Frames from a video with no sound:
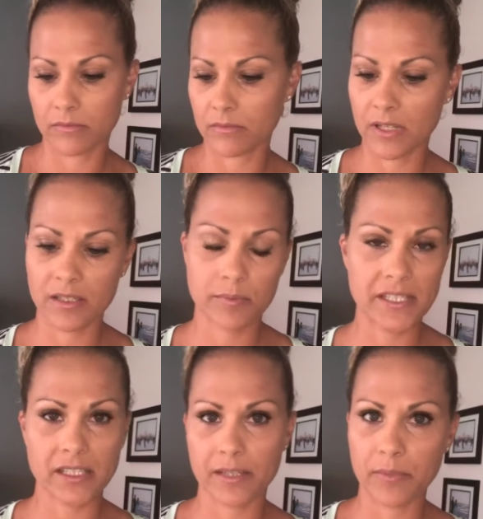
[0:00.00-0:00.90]
it's
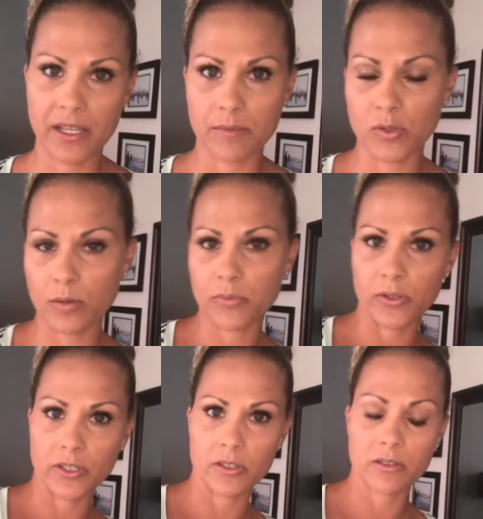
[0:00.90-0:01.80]
basically being absorbed through
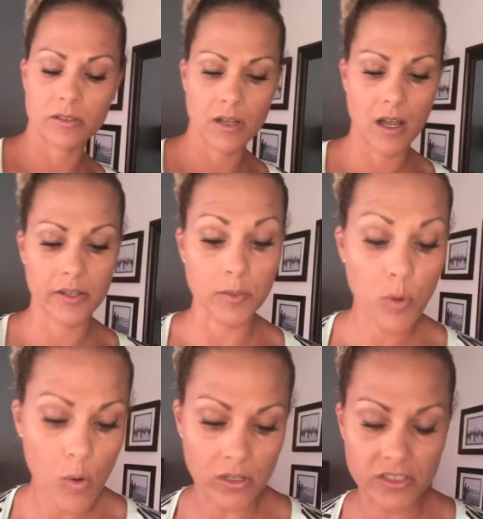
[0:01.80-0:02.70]
your
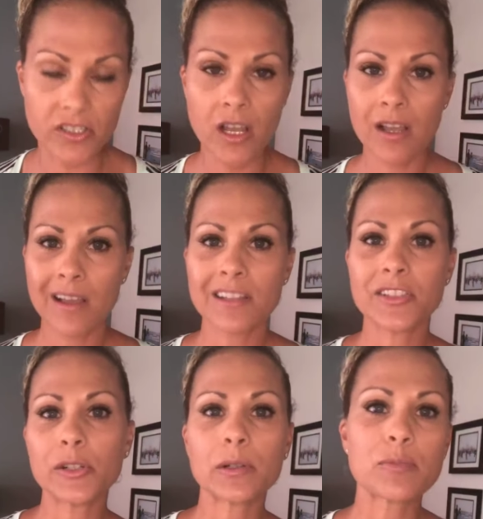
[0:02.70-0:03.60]
pores. So
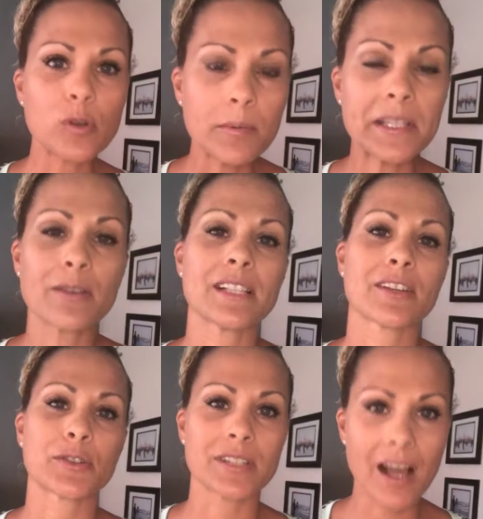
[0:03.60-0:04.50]
you're absorbing those
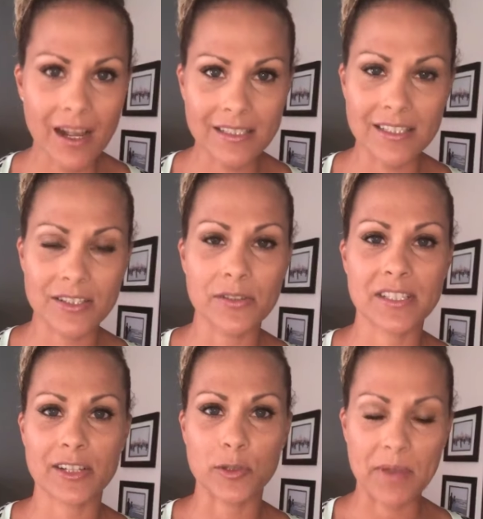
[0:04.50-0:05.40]
extra toxins and those
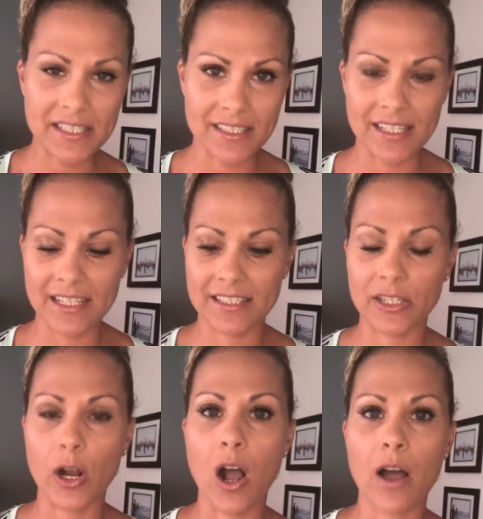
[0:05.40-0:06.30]
extra pesticides that
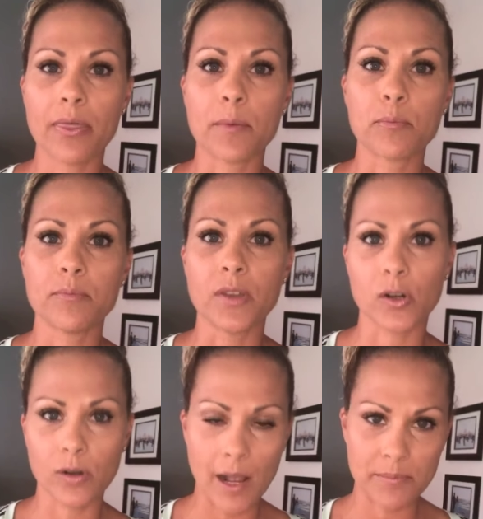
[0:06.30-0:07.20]
are on the
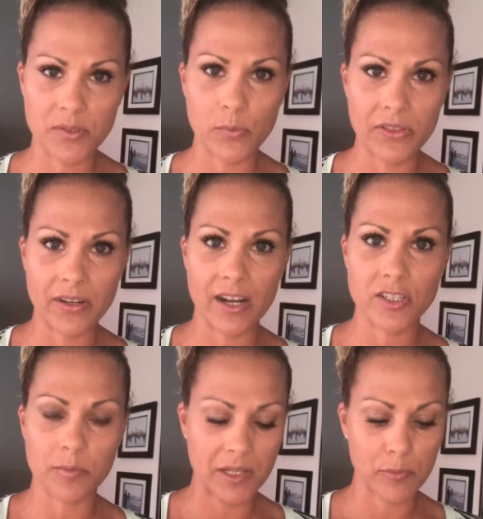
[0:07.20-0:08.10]
crops when they're
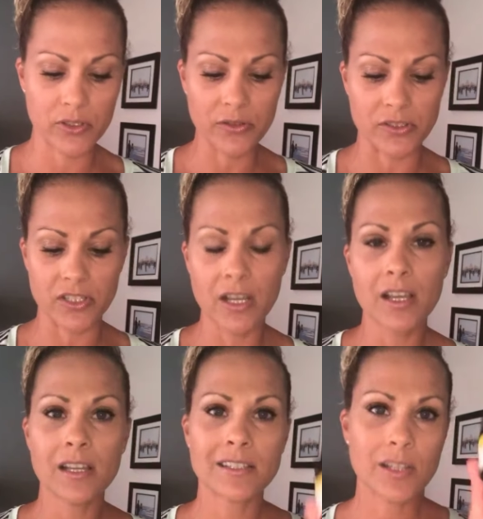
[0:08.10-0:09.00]
actually being produced.
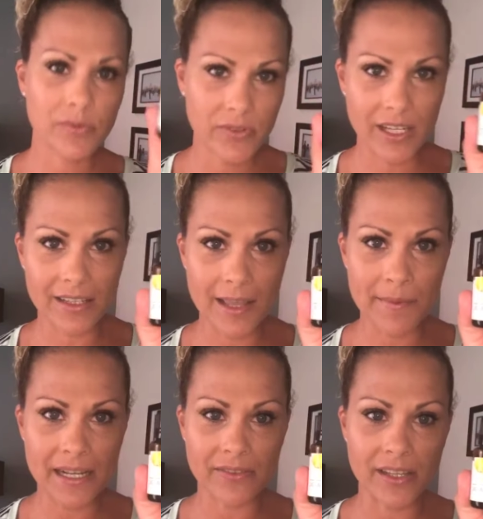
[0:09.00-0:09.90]
So if you've got a
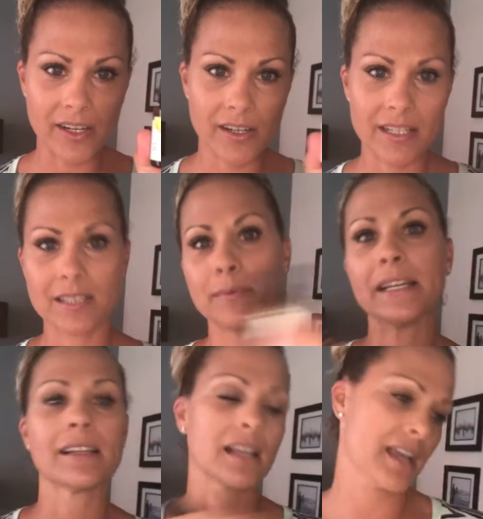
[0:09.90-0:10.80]
lemon out there and it's
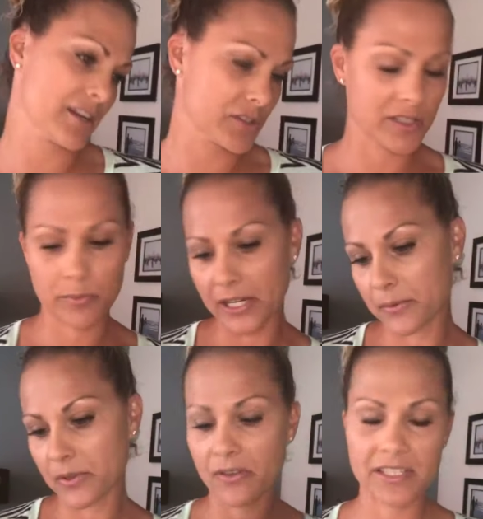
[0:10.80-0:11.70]
being extra sprayed
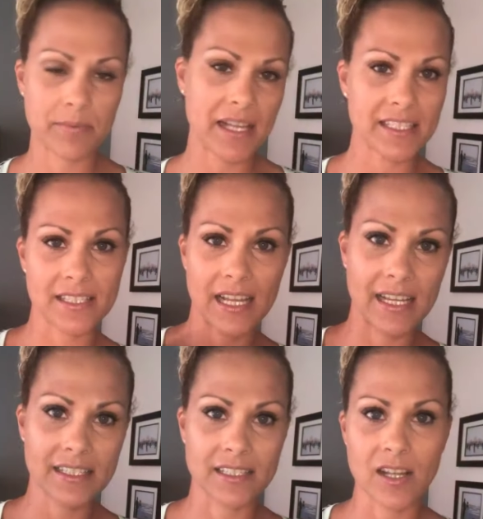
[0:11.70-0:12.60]
with all these
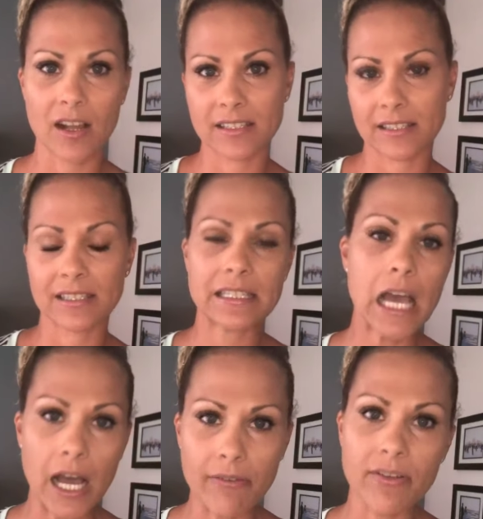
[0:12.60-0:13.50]
pesticides and toxic
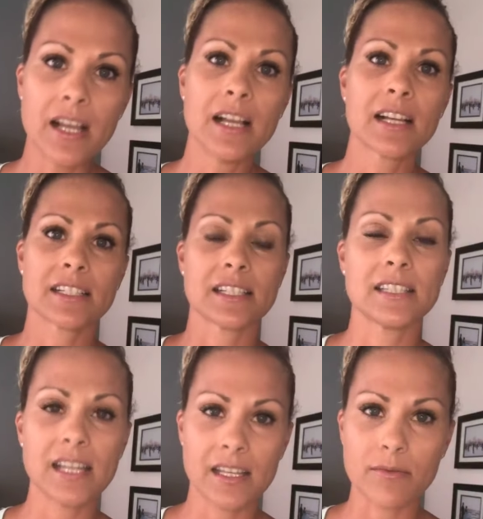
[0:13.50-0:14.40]
stuff because it's sitting in a